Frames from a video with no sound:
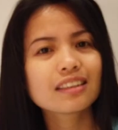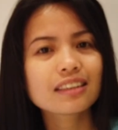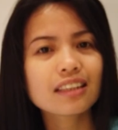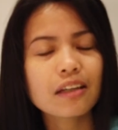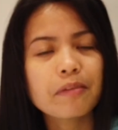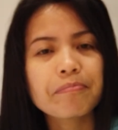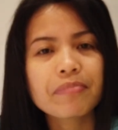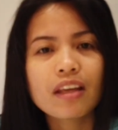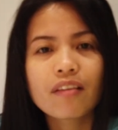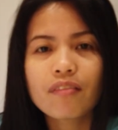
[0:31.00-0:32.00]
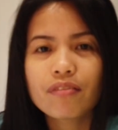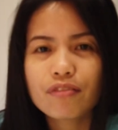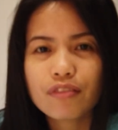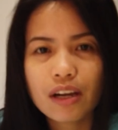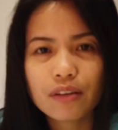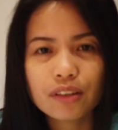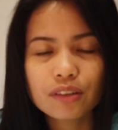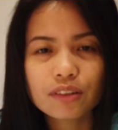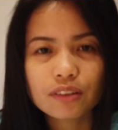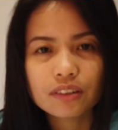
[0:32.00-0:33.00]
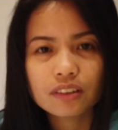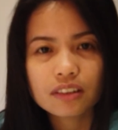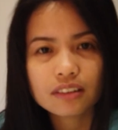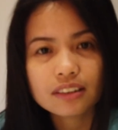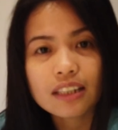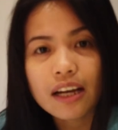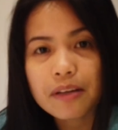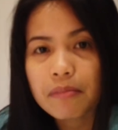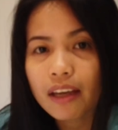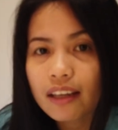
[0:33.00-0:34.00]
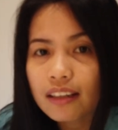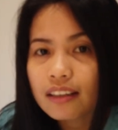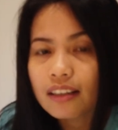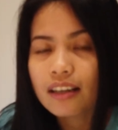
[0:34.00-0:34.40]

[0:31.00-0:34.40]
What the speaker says: this is a very good timing